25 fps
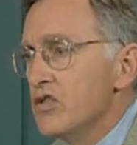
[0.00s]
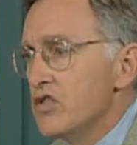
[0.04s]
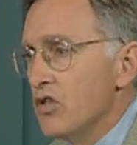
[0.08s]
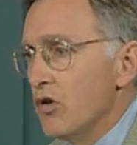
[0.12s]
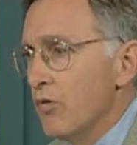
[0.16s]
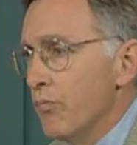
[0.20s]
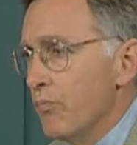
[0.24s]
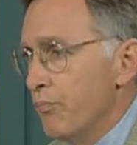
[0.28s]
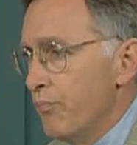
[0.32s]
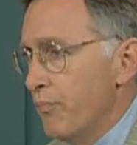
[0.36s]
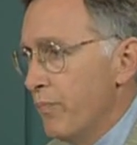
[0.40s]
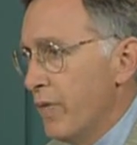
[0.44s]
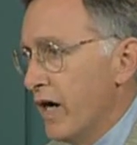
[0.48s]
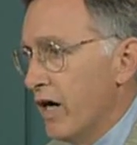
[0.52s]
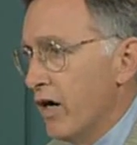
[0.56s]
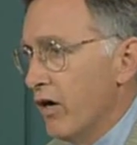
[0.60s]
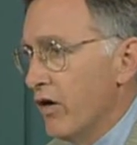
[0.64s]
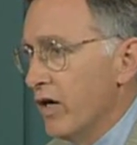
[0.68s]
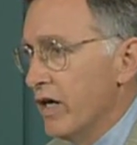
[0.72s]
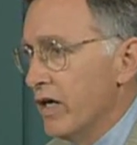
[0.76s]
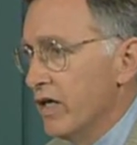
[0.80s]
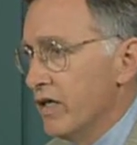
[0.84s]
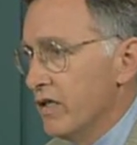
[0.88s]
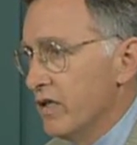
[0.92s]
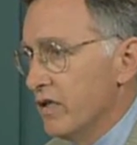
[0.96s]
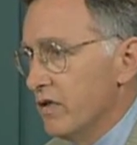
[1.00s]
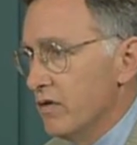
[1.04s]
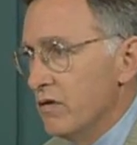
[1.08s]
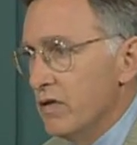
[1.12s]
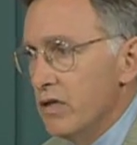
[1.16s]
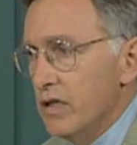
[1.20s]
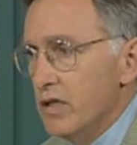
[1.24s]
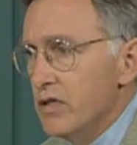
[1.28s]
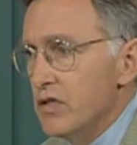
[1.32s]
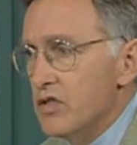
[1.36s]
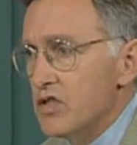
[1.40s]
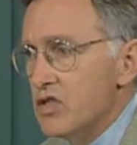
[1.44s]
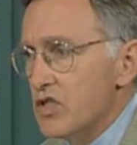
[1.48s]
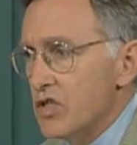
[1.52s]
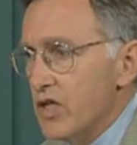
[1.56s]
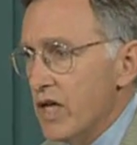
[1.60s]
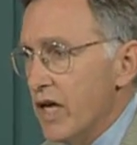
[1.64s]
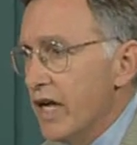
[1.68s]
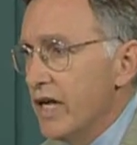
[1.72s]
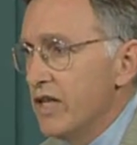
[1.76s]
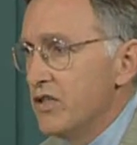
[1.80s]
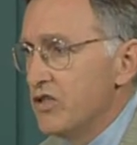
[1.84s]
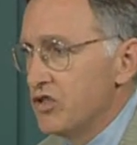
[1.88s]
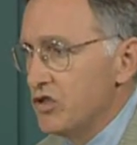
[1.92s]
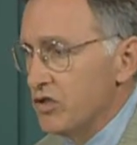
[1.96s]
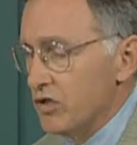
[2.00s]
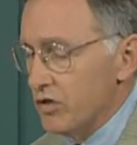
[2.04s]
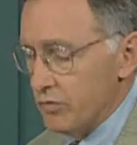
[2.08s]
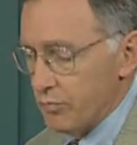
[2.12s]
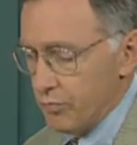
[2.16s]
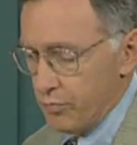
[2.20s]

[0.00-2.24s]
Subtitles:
so buried in this ancient